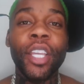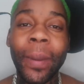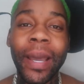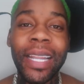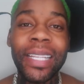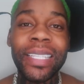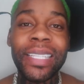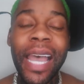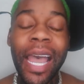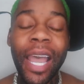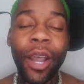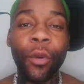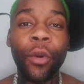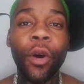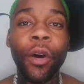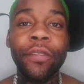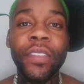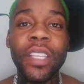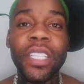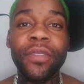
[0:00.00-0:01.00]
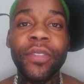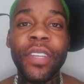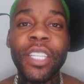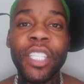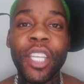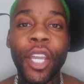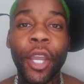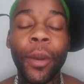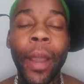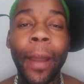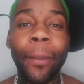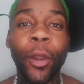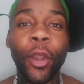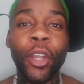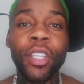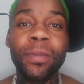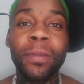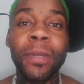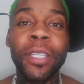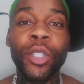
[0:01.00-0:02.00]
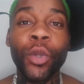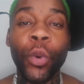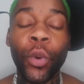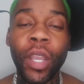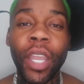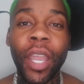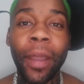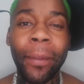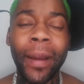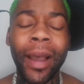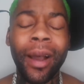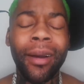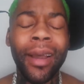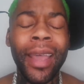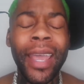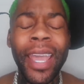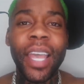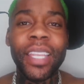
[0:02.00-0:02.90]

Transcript: By the title of this video, I'm going to be talking about